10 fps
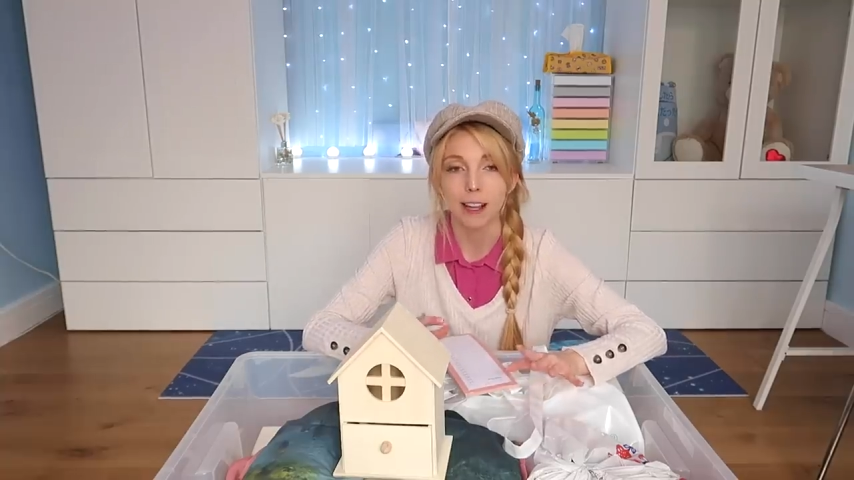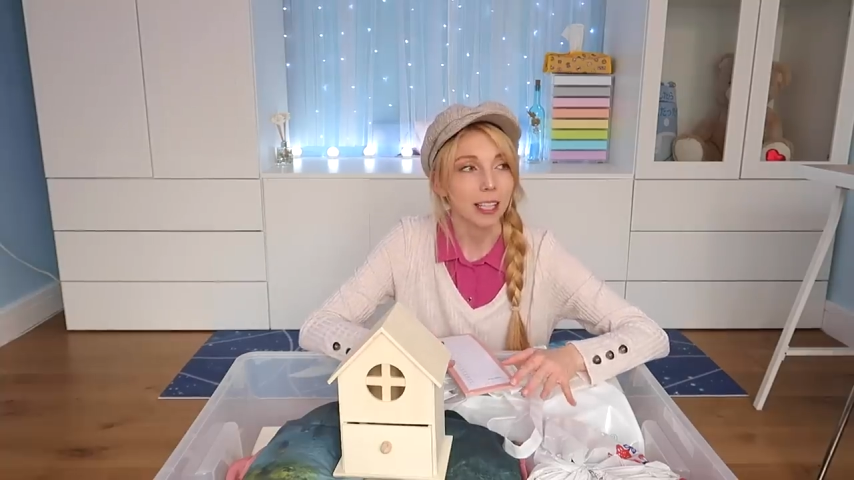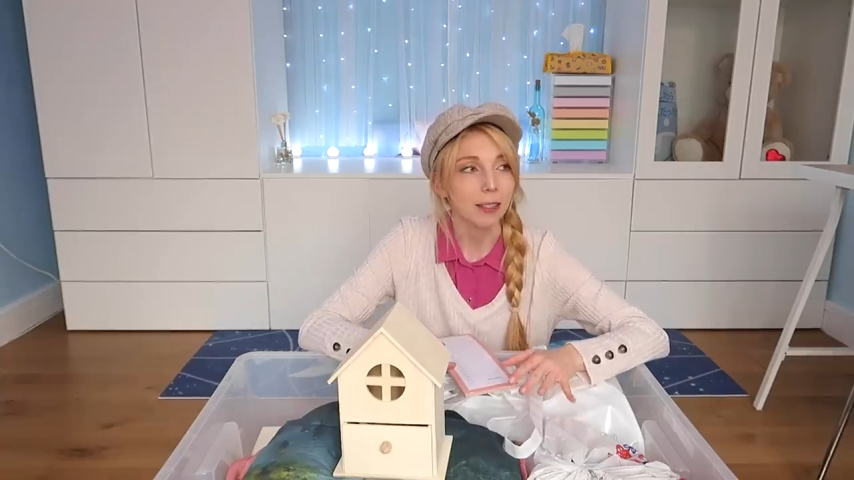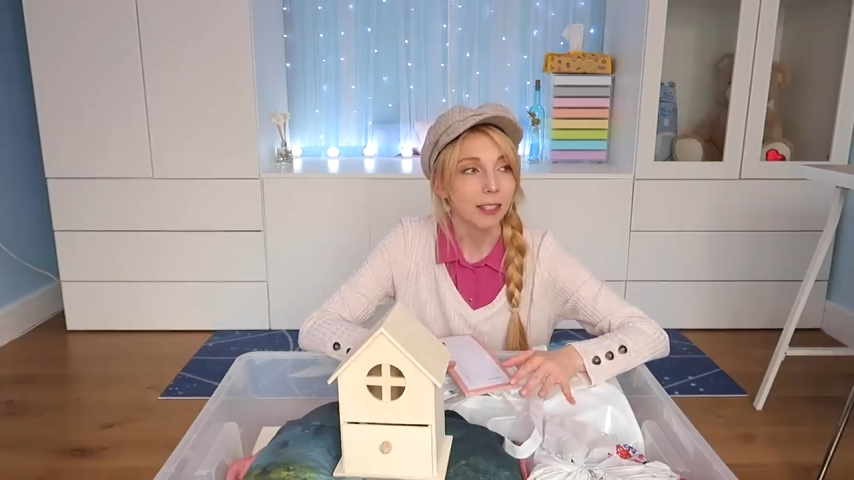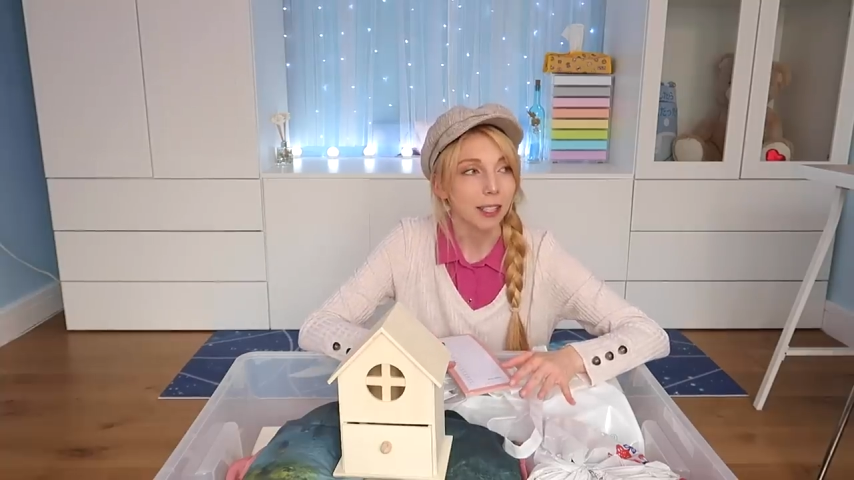
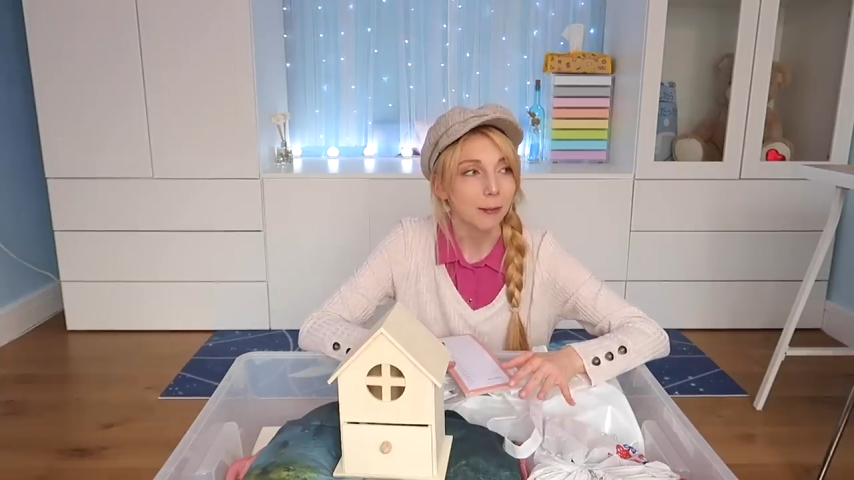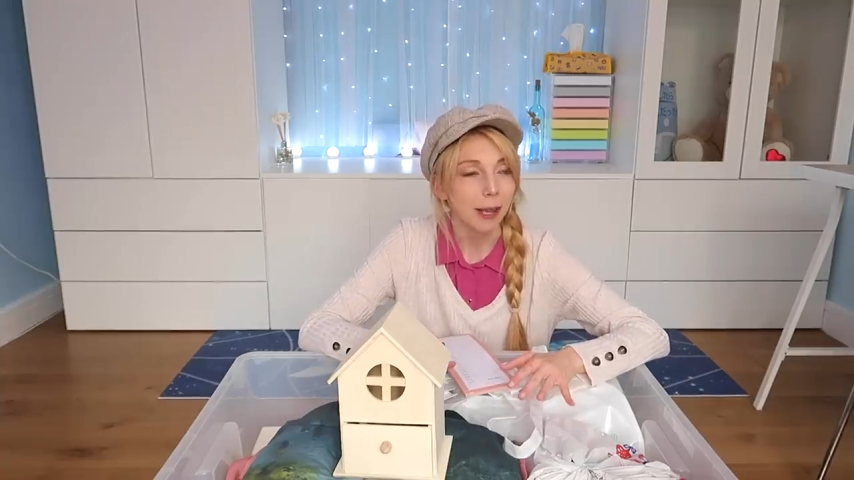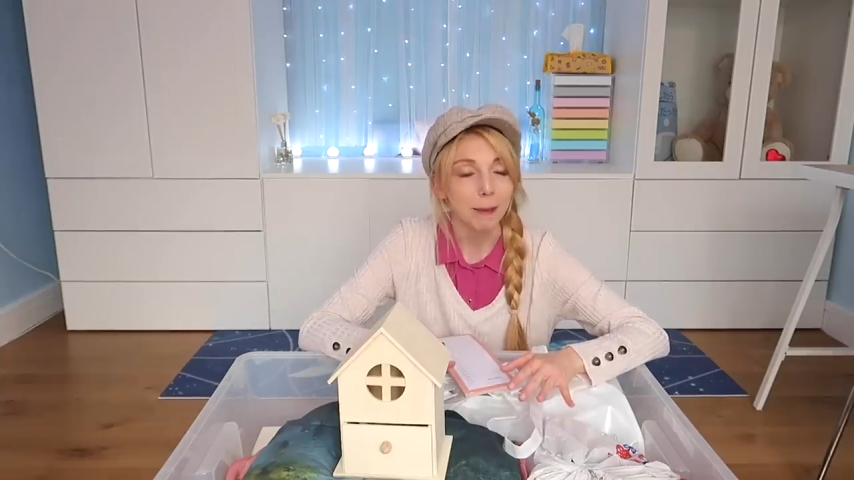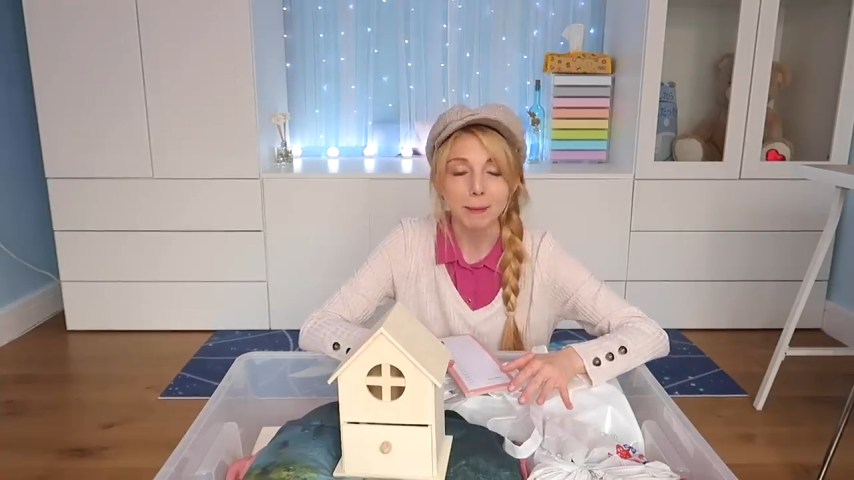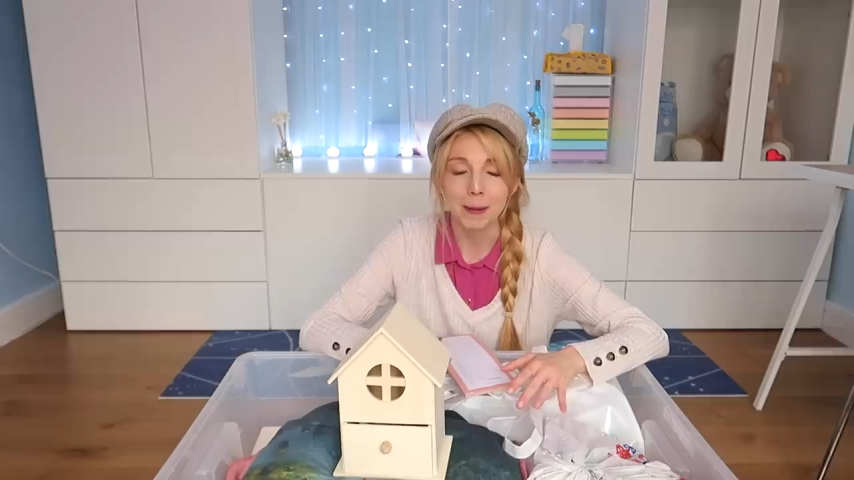YouTube
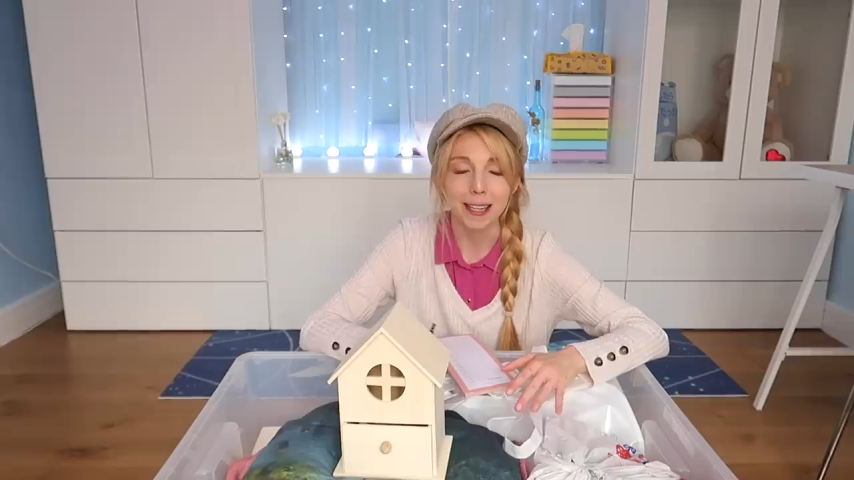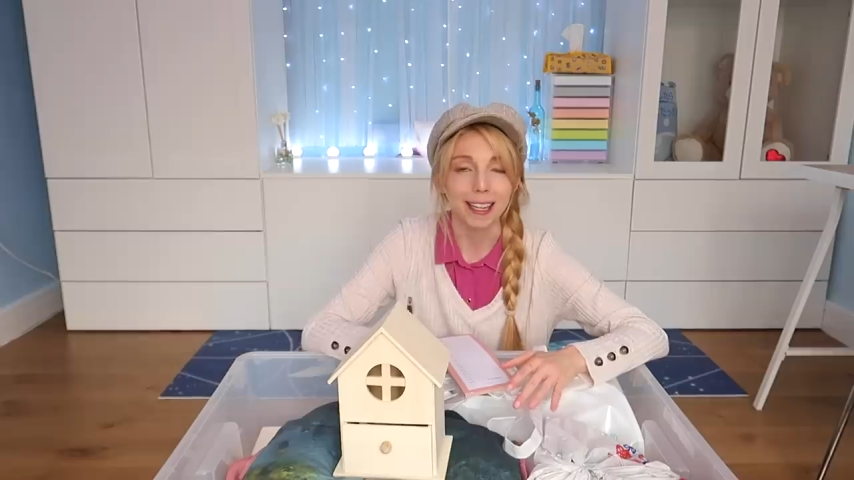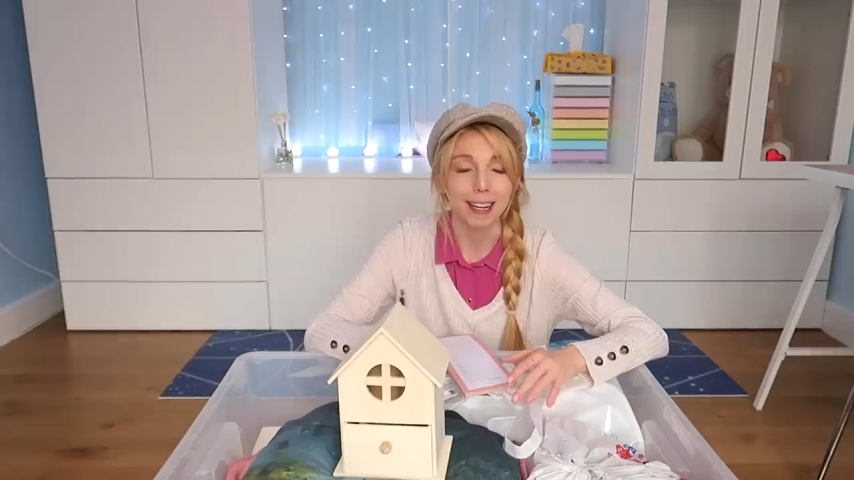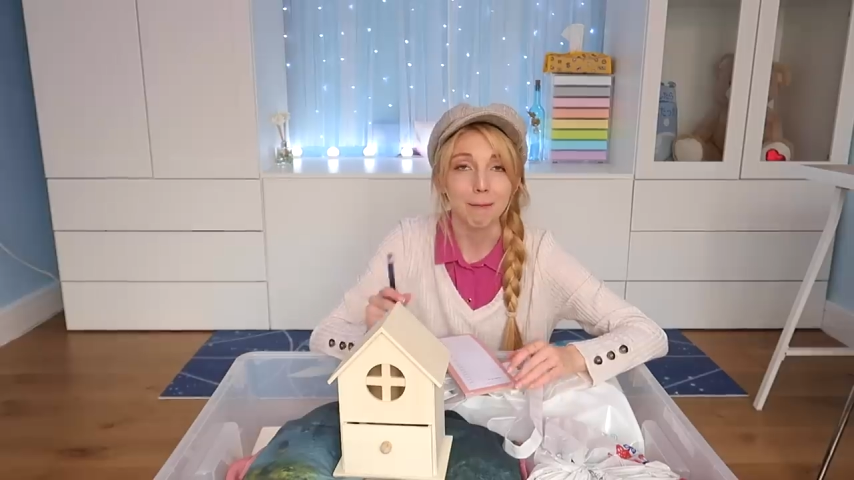keeps picking